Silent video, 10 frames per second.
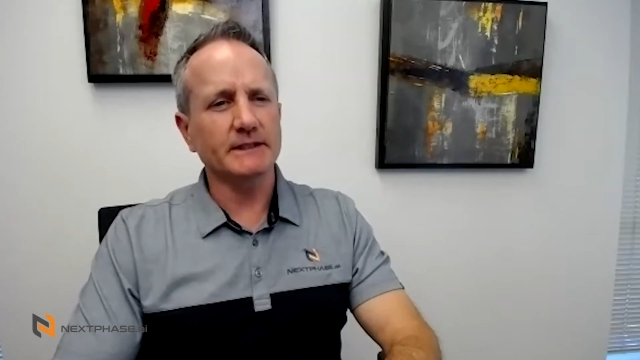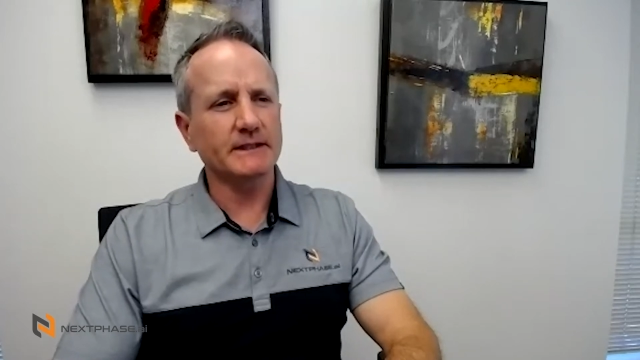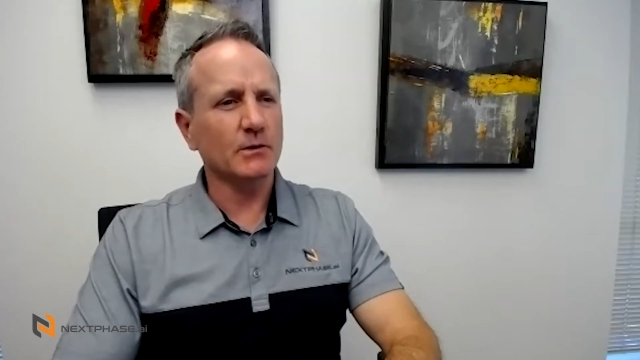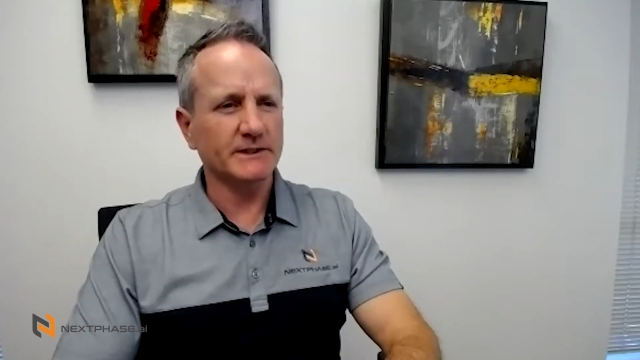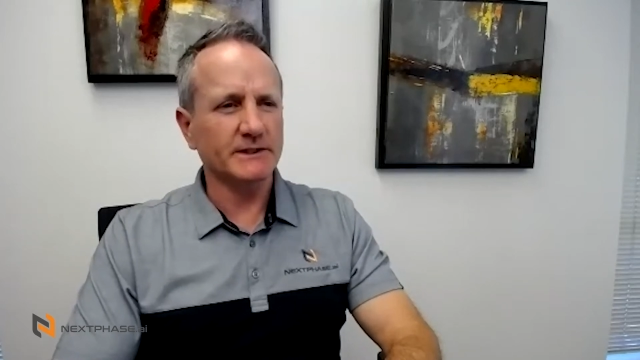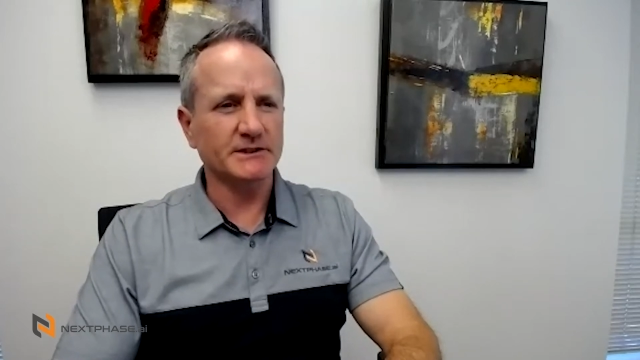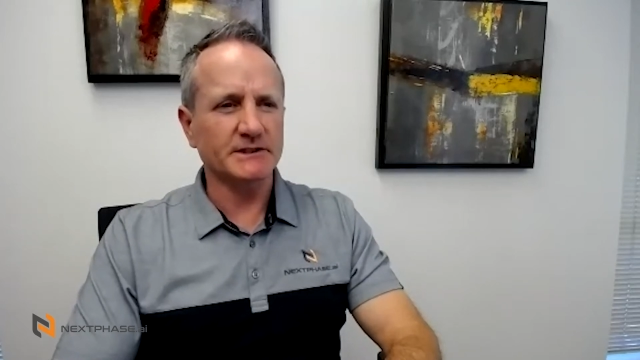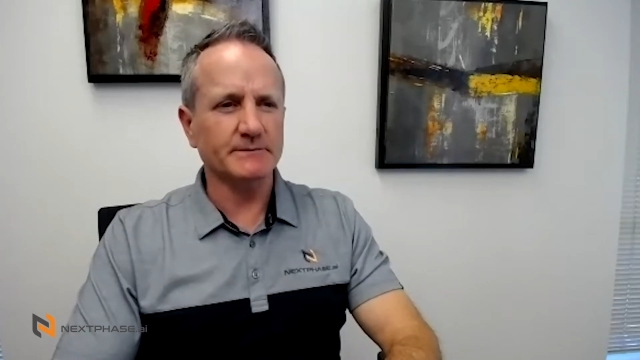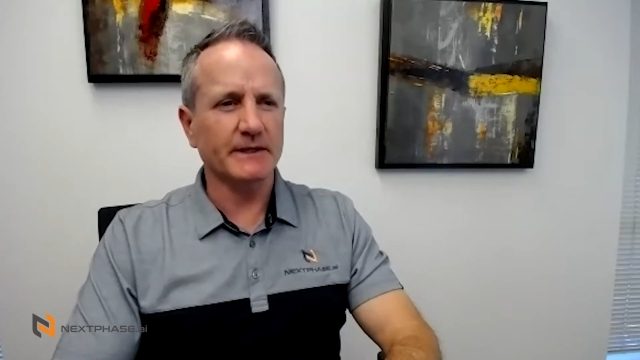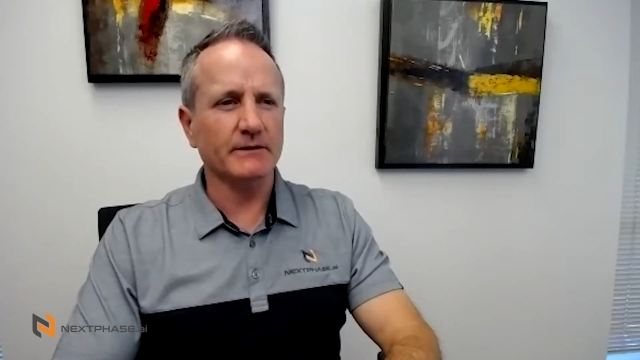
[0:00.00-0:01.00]
and
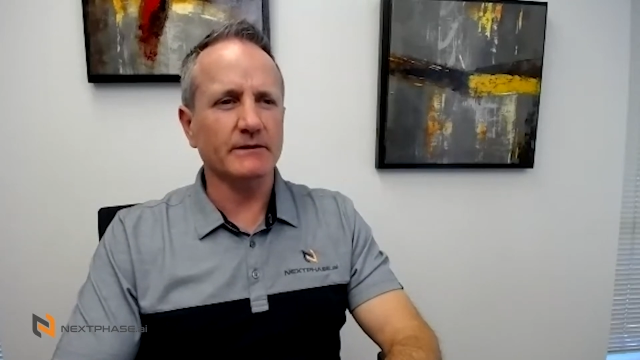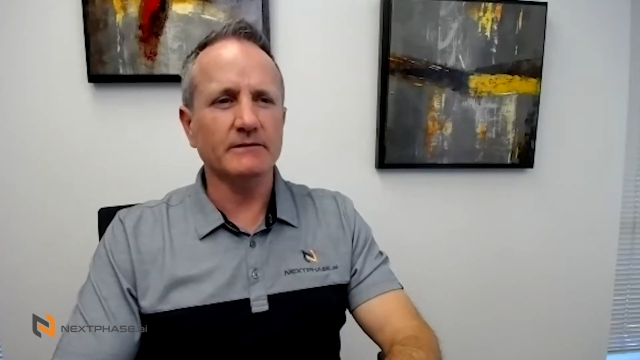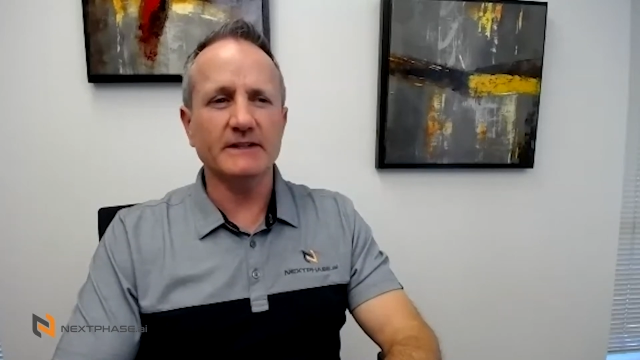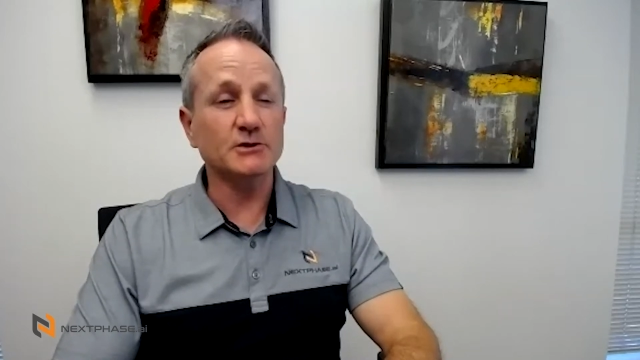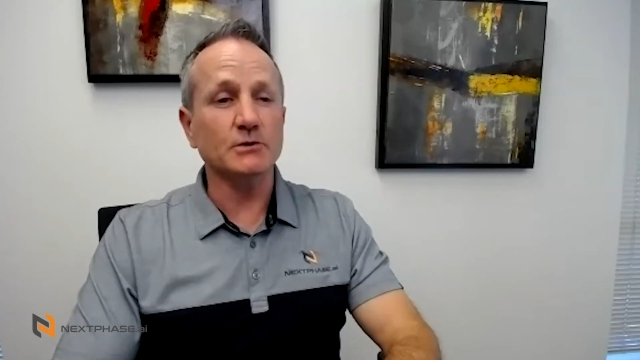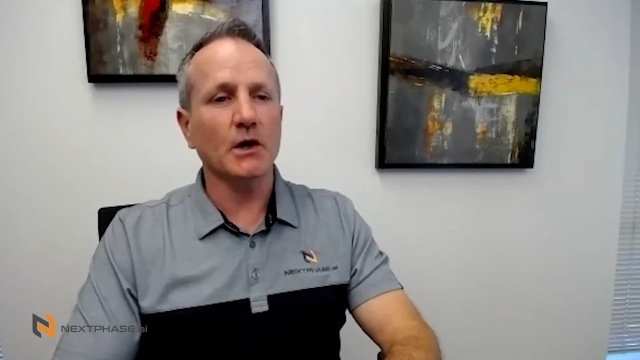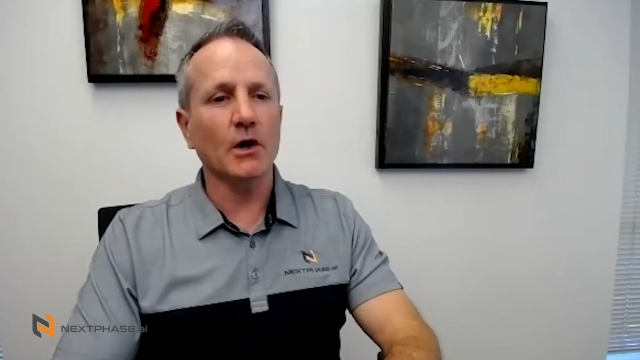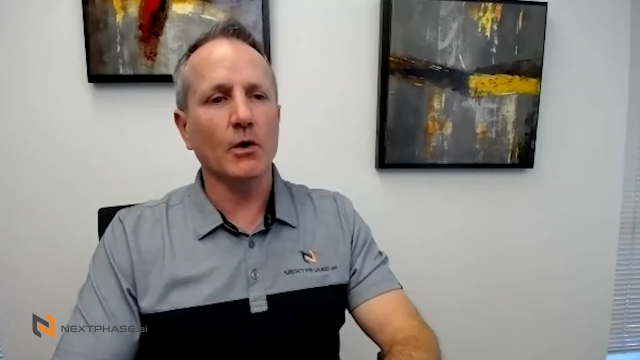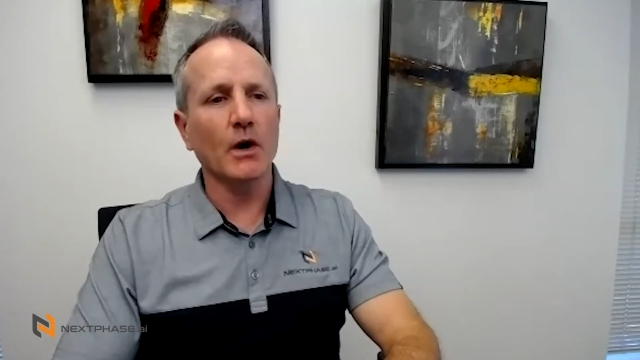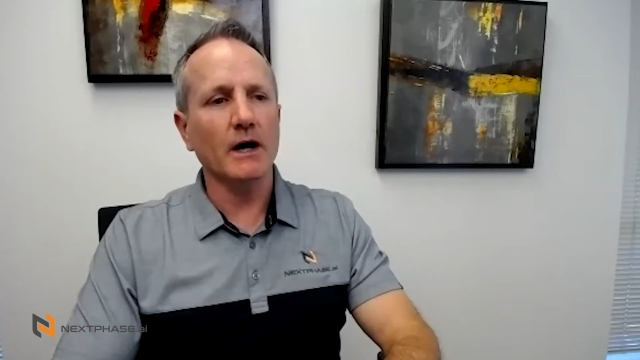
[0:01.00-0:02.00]
questions about eventual
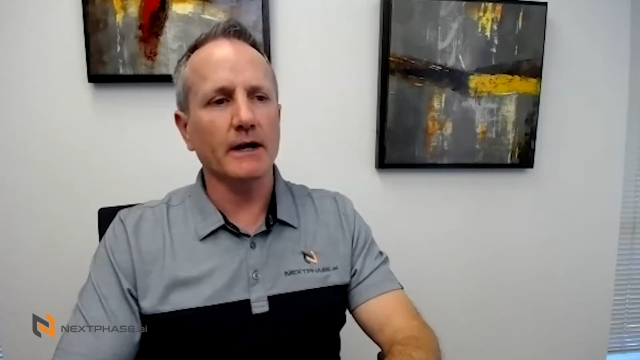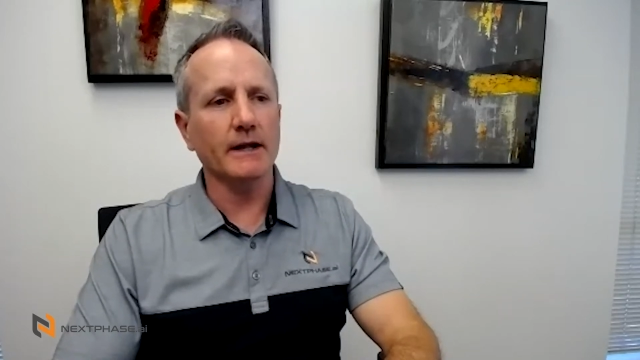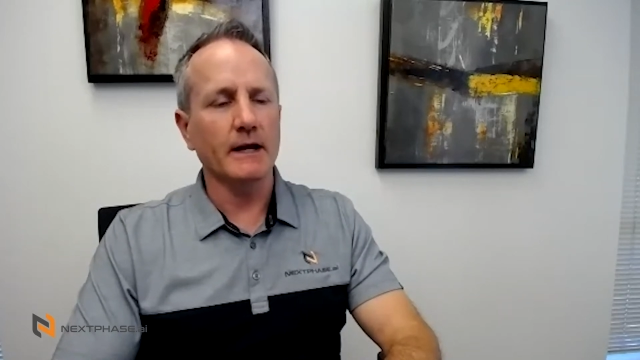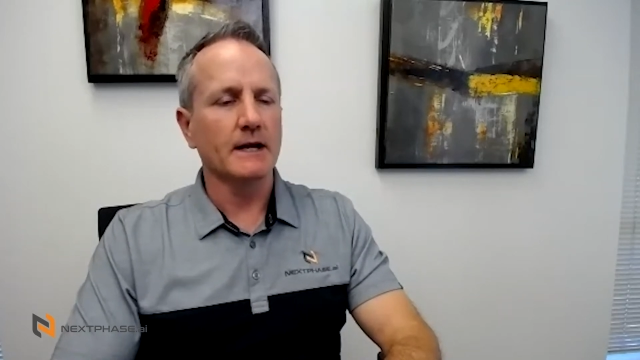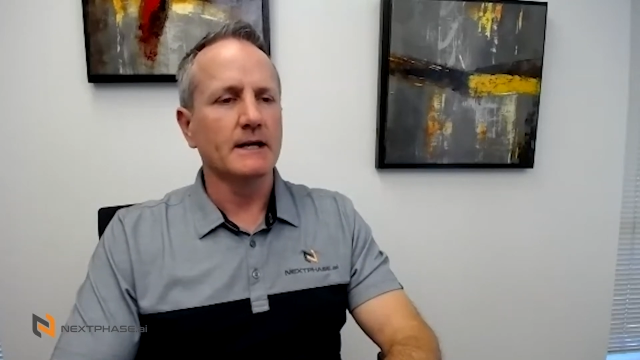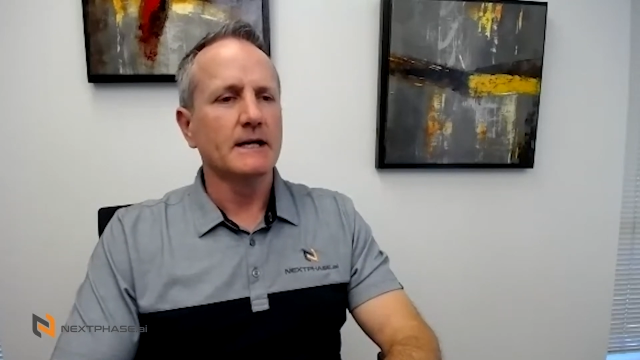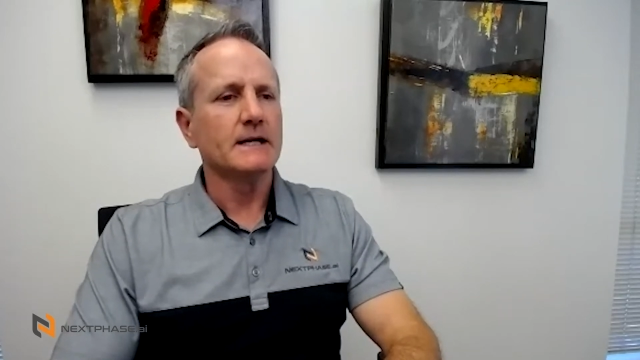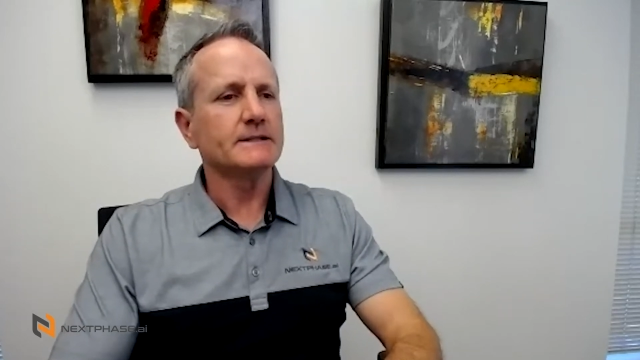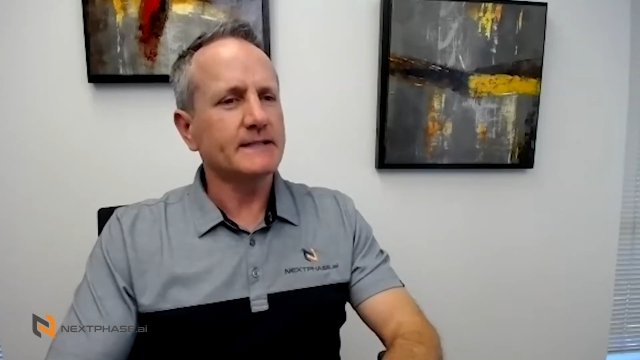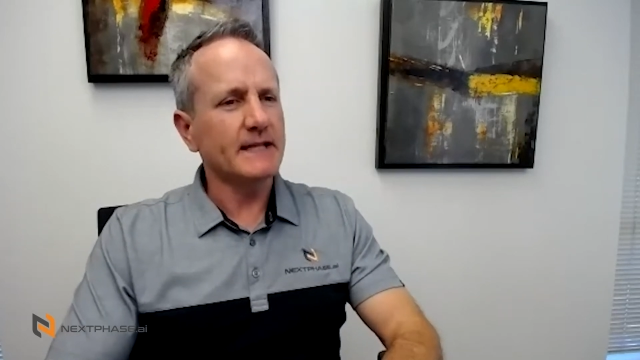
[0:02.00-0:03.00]
ROI,
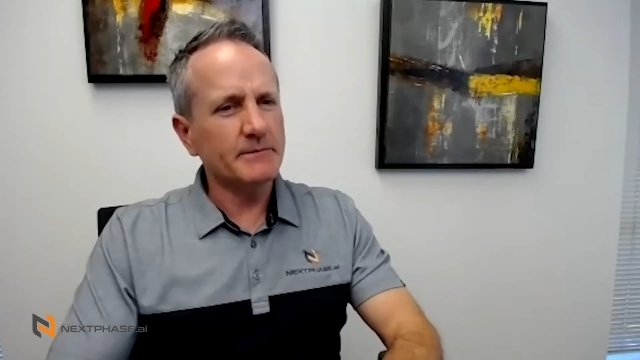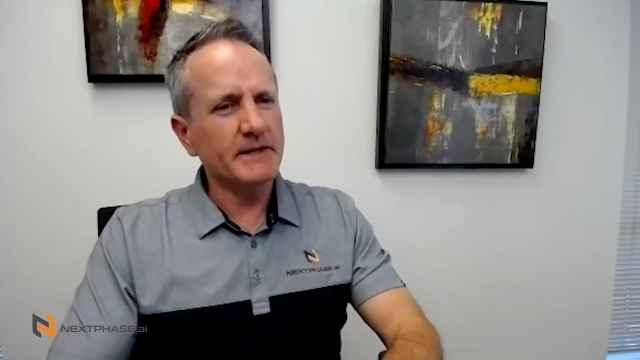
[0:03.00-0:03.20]
data